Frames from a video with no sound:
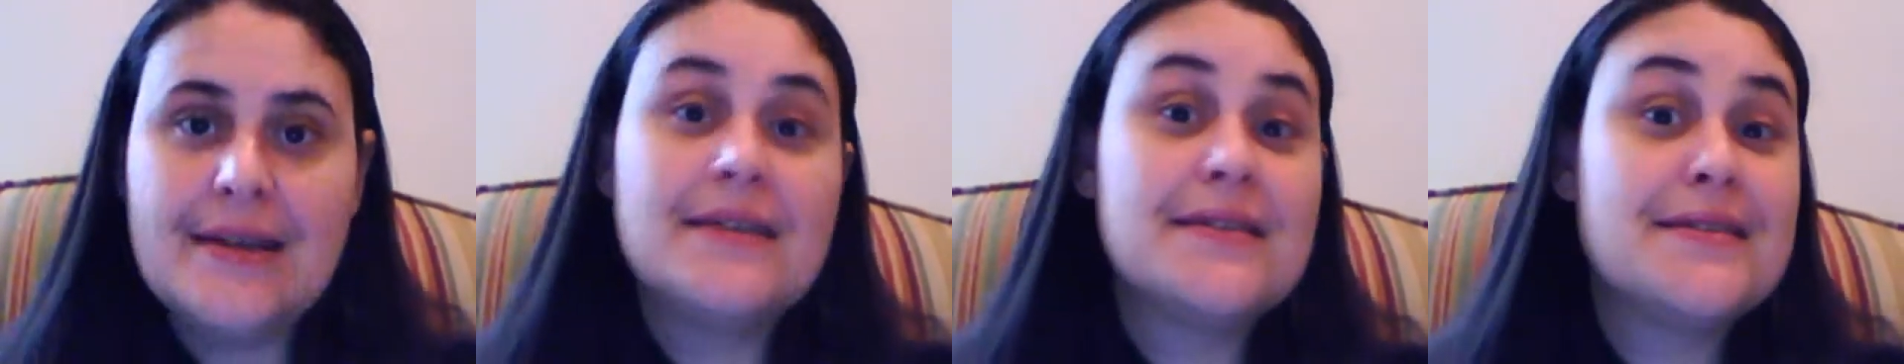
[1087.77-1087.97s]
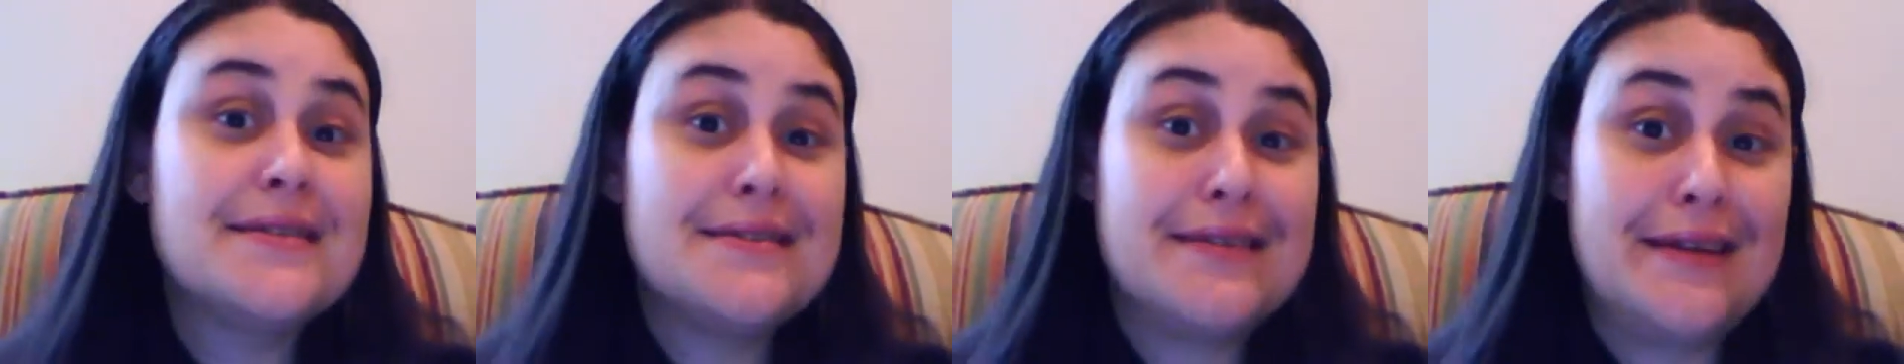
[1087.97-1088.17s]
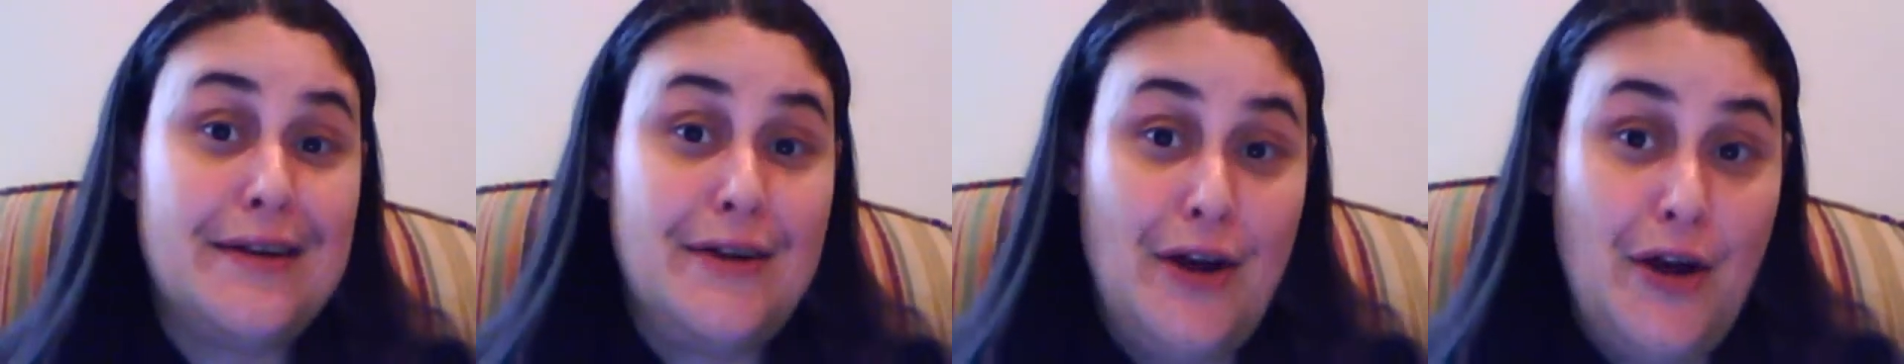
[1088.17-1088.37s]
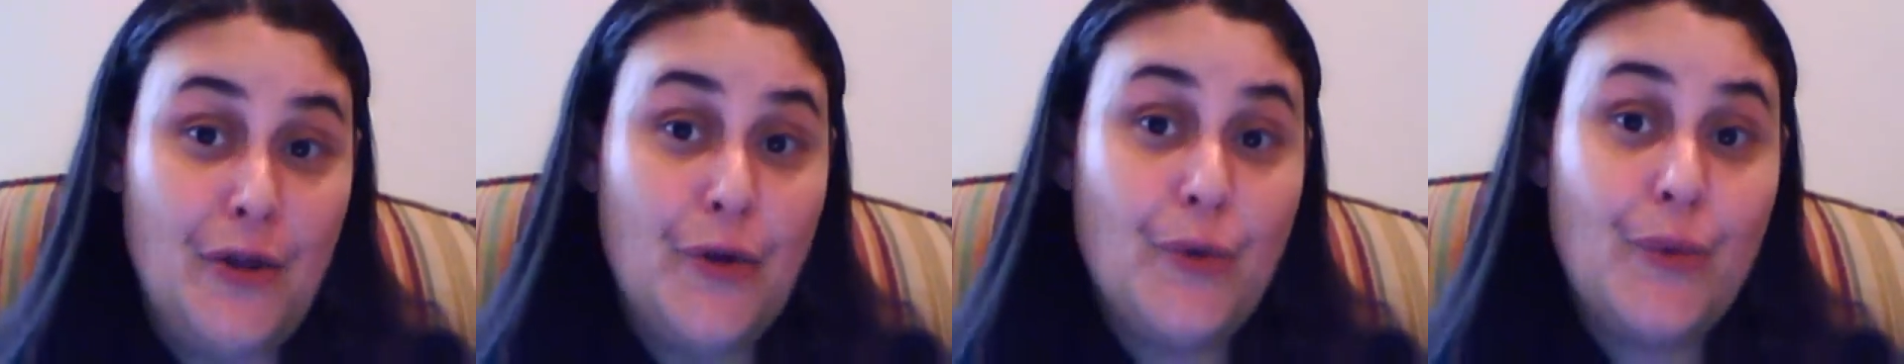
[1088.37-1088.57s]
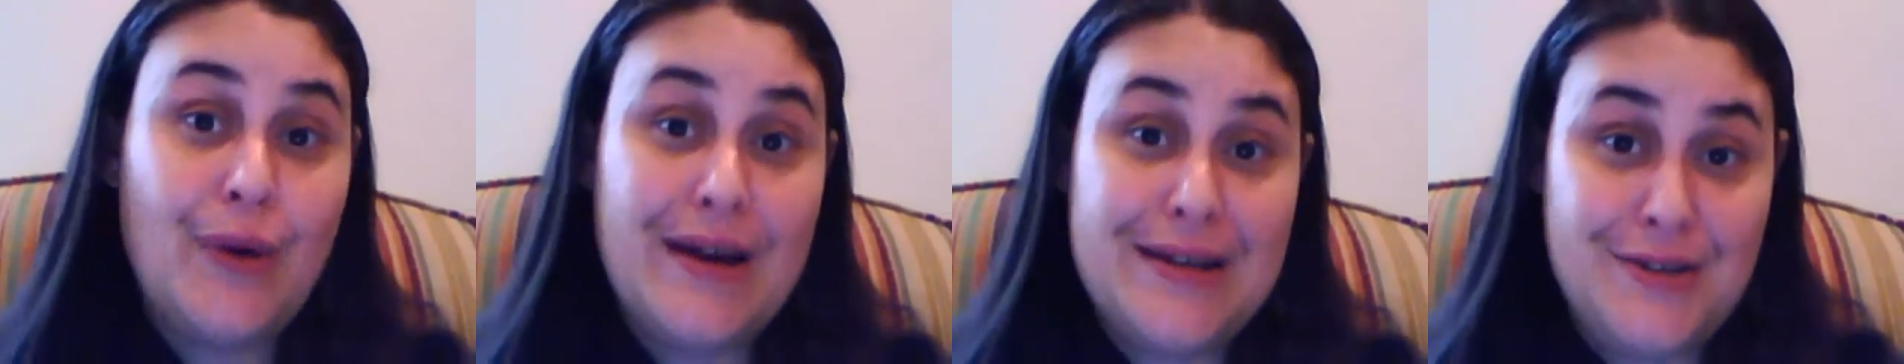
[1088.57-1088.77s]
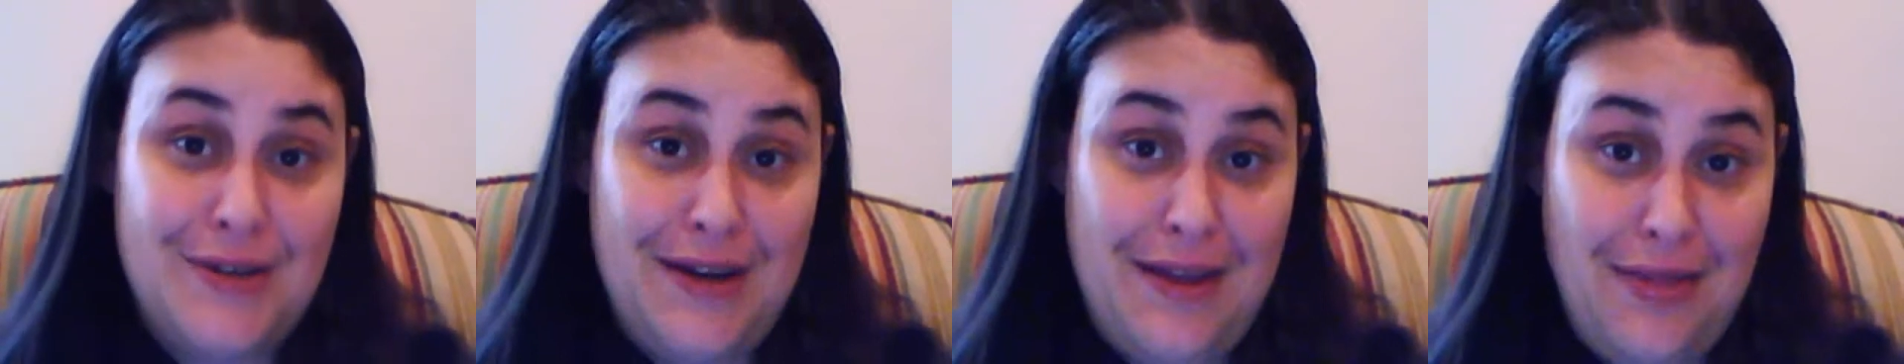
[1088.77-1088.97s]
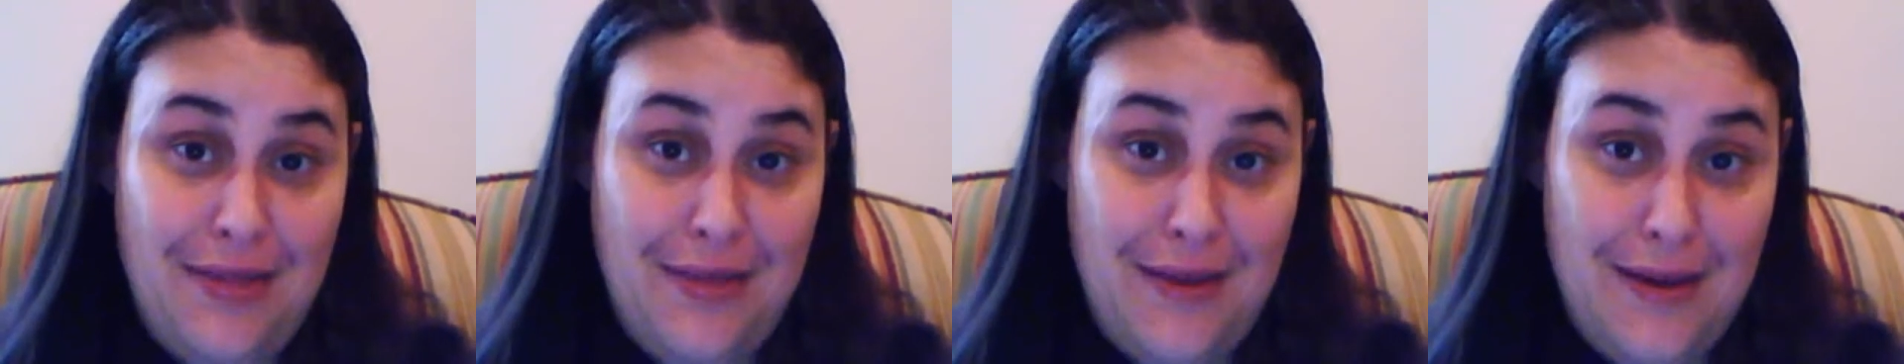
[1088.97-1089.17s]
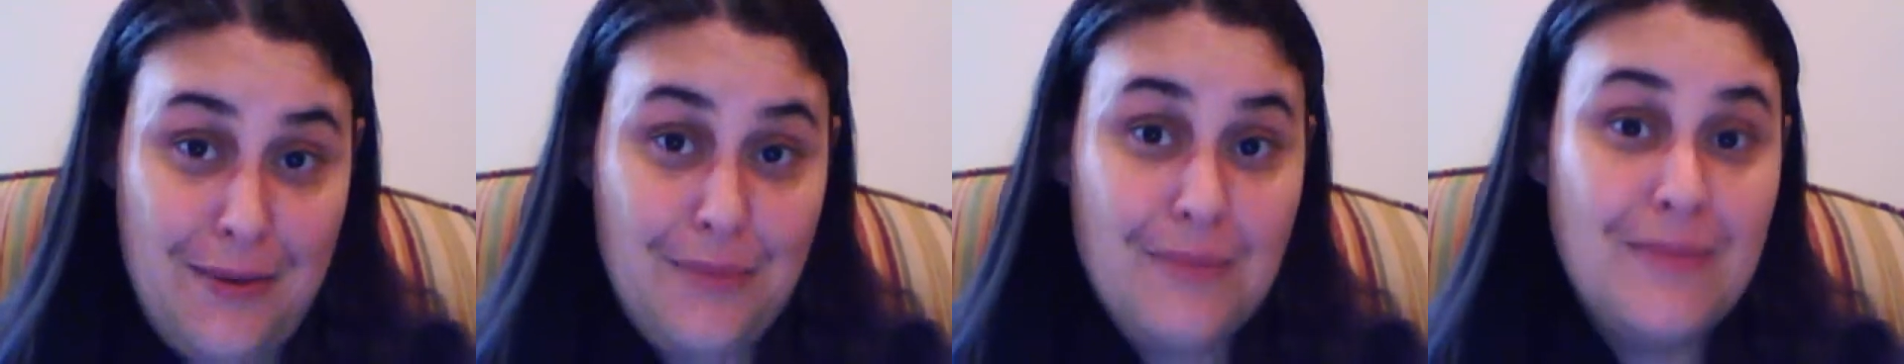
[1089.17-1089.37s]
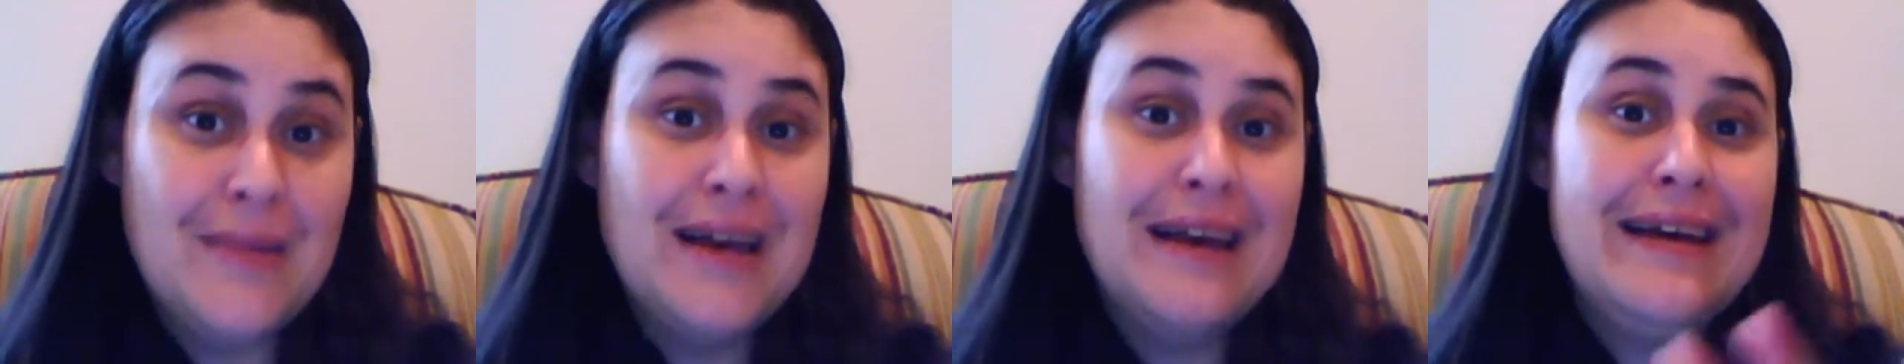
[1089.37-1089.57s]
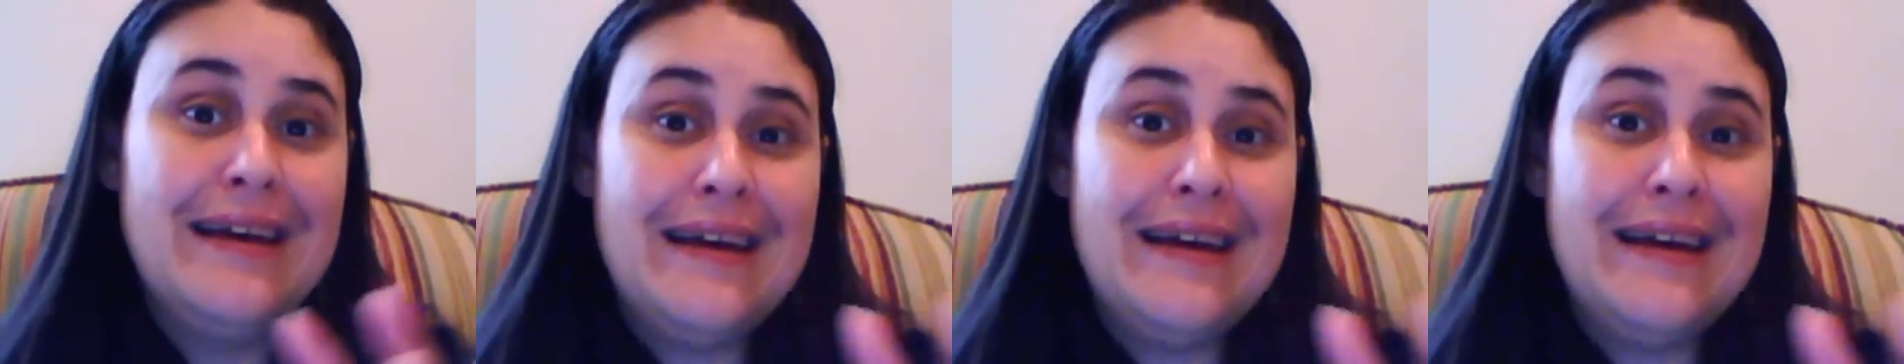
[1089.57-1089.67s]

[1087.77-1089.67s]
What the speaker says: and this is another resonant theme